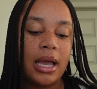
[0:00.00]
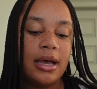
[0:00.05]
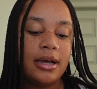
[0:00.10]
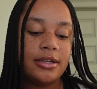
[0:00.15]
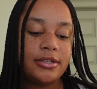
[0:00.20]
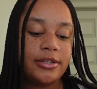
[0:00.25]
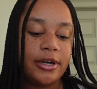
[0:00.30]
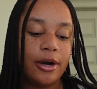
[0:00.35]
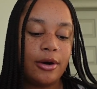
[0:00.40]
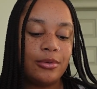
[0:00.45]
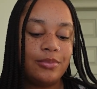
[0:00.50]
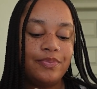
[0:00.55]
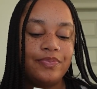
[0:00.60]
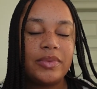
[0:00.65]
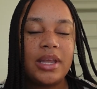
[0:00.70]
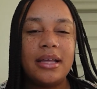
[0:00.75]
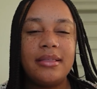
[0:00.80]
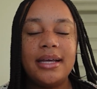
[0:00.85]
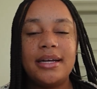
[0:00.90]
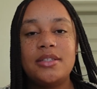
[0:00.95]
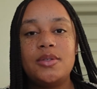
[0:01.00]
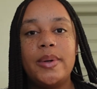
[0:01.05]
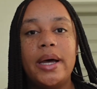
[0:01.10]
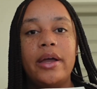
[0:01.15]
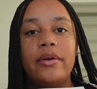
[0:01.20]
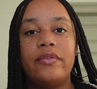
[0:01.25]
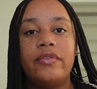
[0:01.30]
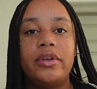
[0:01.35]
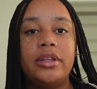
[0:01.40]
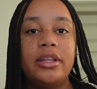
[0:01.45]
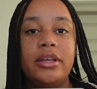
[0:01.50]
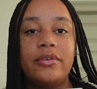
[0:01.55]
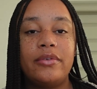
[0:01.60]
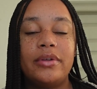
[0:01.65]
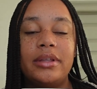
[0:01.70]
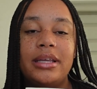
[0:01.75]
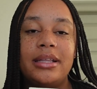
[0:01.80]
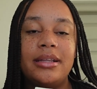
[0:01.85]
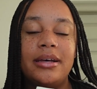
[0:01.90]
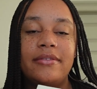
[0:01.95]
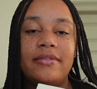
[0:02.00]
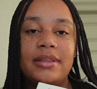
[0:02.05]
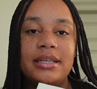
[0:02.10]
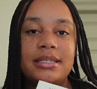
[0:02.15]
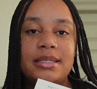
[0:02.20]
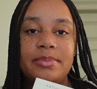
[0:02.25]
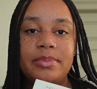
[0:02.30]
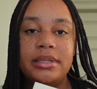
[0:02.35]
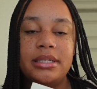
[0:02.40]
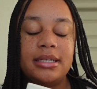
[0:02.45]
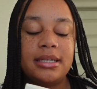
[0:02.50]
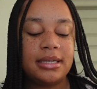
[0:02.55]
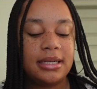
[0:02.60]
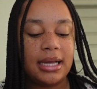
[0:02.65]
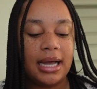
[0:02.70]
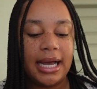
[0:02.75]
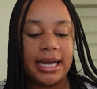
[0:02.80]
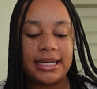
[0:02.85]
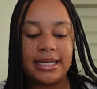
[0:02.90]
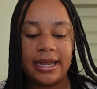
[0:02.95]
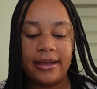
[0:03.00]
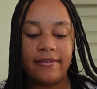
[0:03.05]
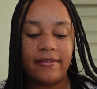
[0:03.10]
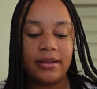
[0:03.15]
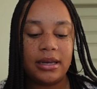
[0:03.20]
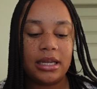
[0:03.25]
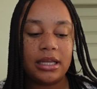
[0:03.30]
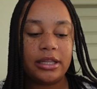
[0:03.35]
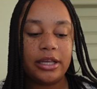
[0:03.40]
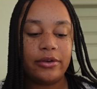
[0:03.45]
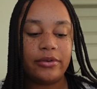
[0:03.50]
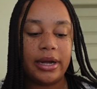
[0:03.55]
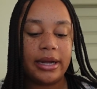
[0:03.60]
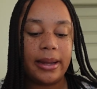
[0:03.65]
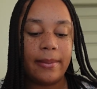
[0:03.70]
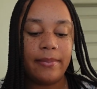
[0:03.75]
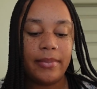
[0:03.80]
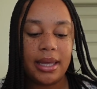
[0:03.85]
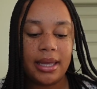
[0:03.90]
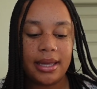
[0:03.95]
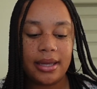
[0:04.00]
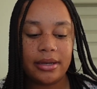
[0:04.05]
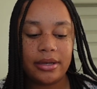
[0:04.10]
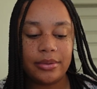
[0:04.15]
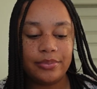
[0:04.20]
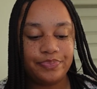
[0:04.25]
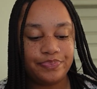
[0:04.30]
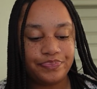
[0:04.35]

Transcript: So that's why I really love this book. I definitely recommend.